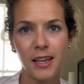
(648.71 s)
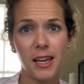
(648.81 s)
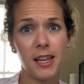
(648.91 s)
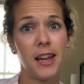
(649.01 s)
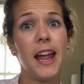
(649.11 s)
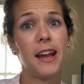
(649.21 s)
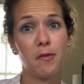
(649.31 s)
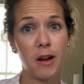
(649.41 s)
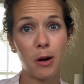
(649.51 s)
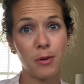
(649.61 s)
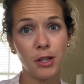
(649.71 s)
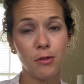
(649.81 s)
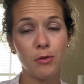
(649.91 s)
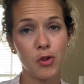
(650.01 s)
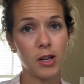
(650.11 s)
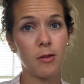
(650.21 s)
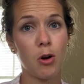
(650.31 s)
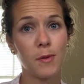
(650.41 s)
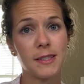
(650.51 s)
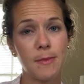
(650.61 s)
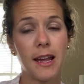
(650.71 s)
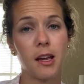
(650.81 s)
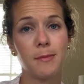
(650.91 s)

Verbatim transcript: and hey, if I were you, you can always make